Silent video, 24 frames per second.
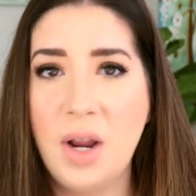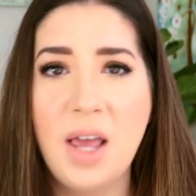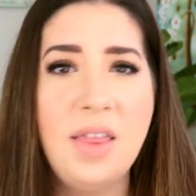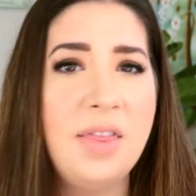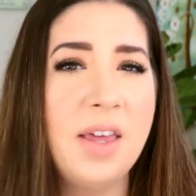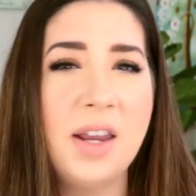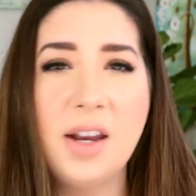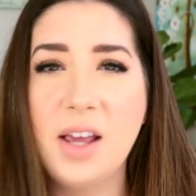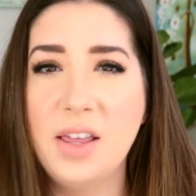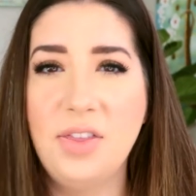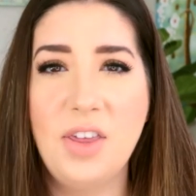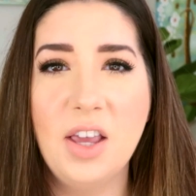And
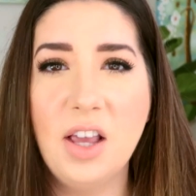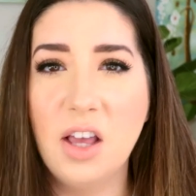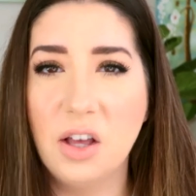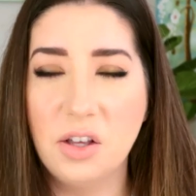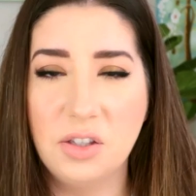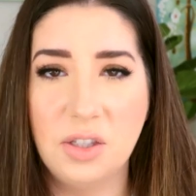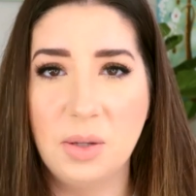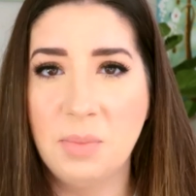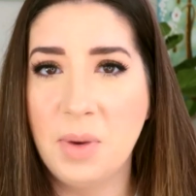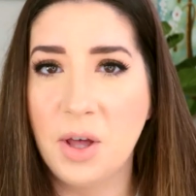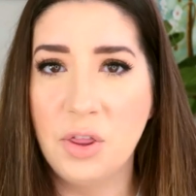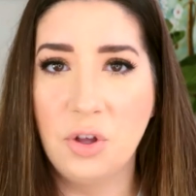then I think
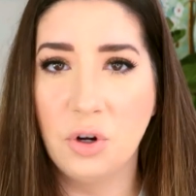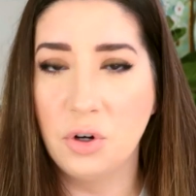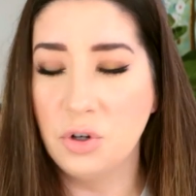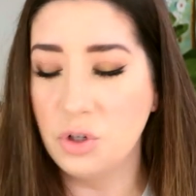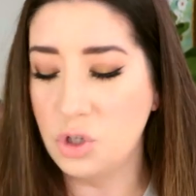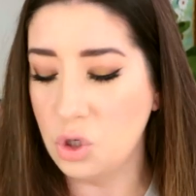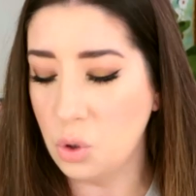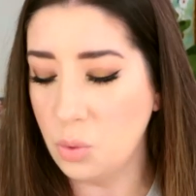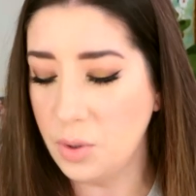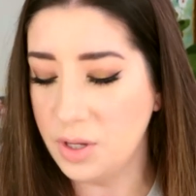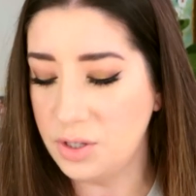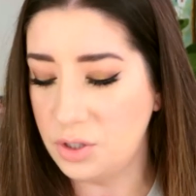some other
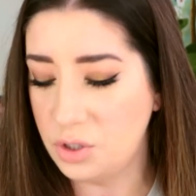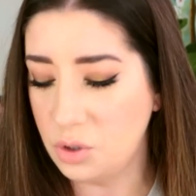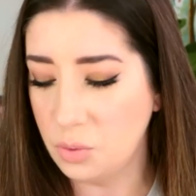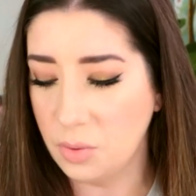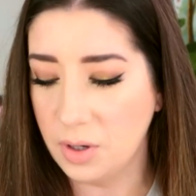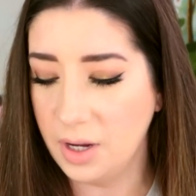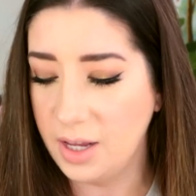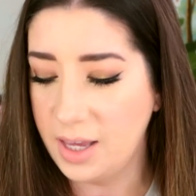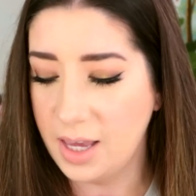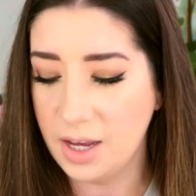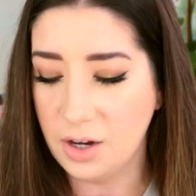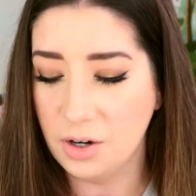Toy
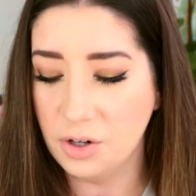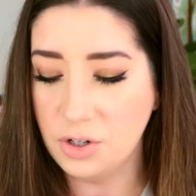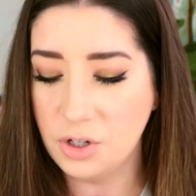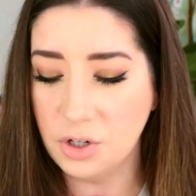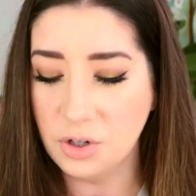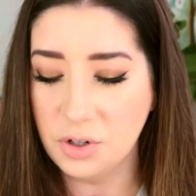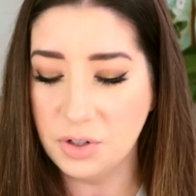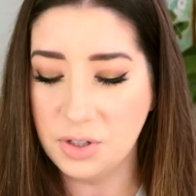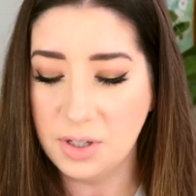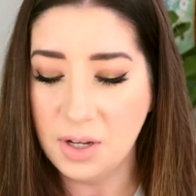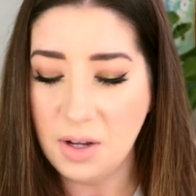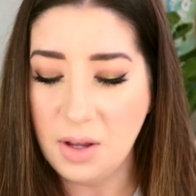Story
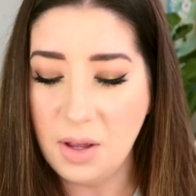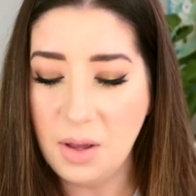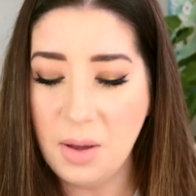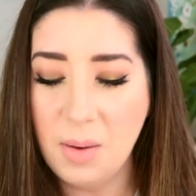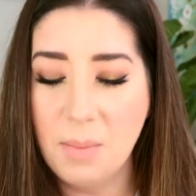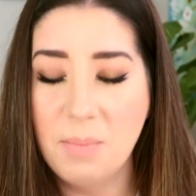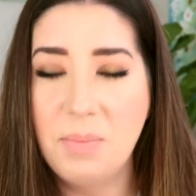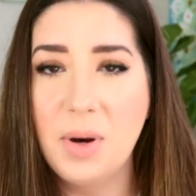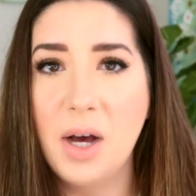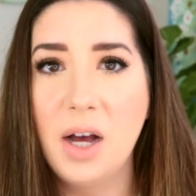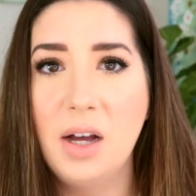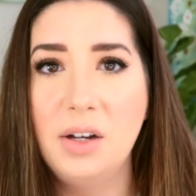characters,
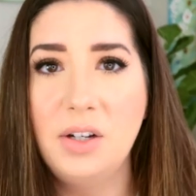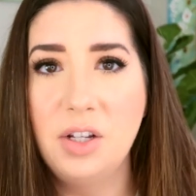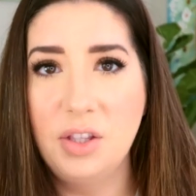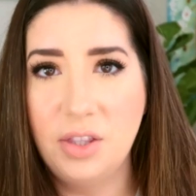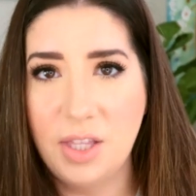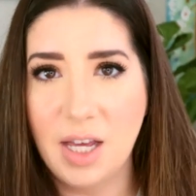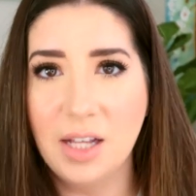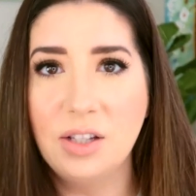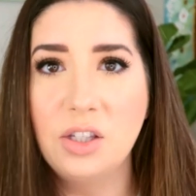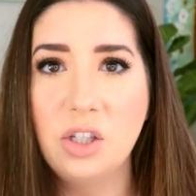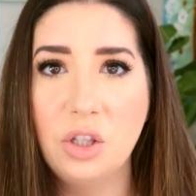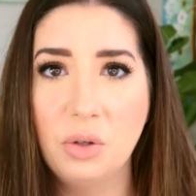but
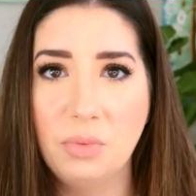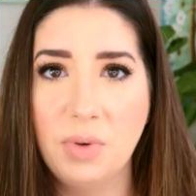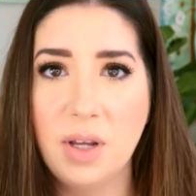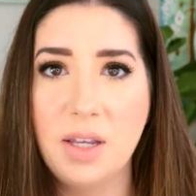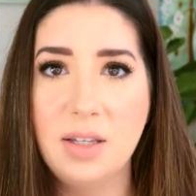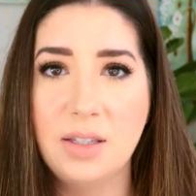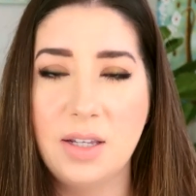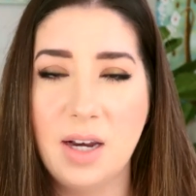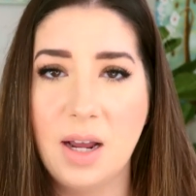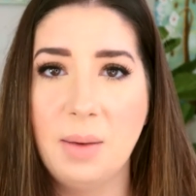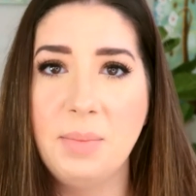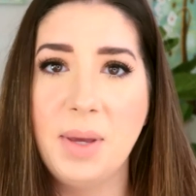that's the
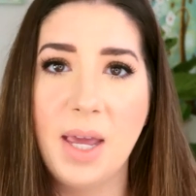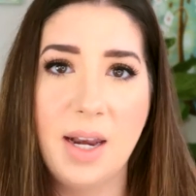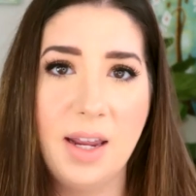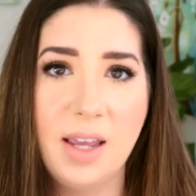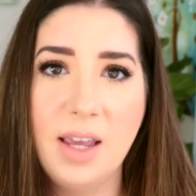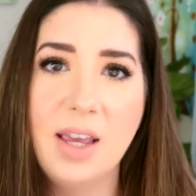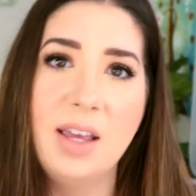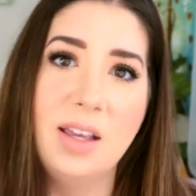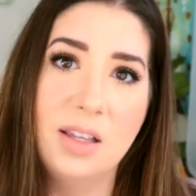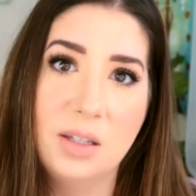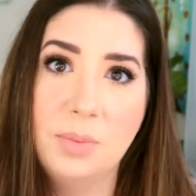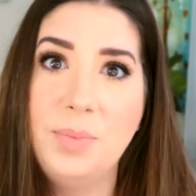reason I'm getting
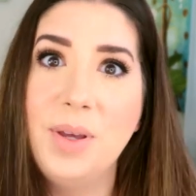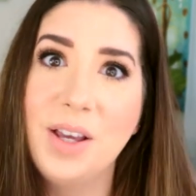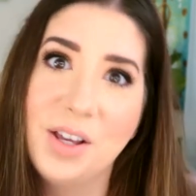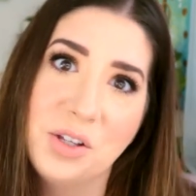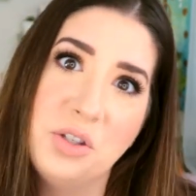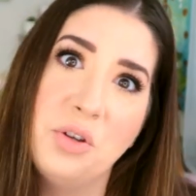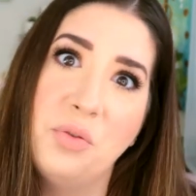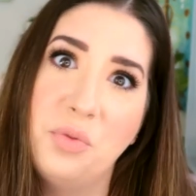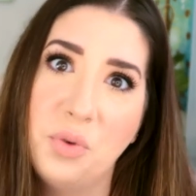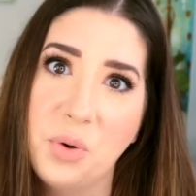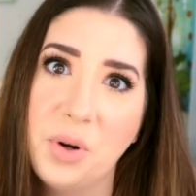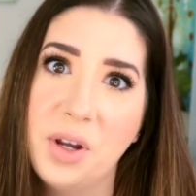it is
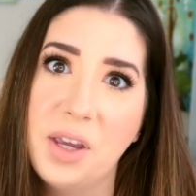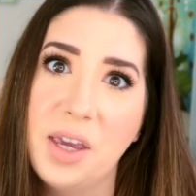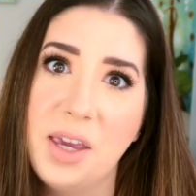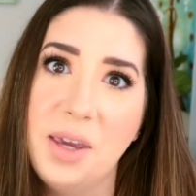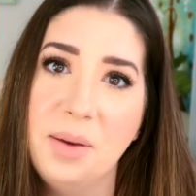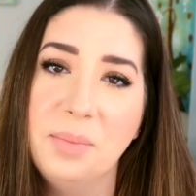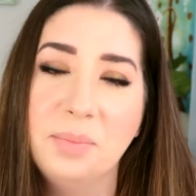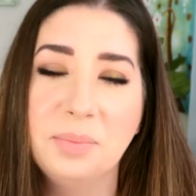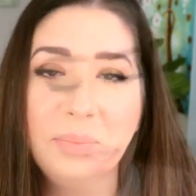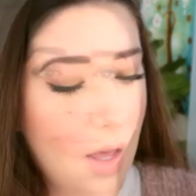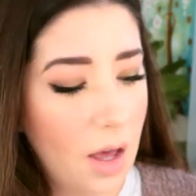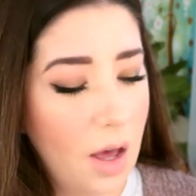because of Forky.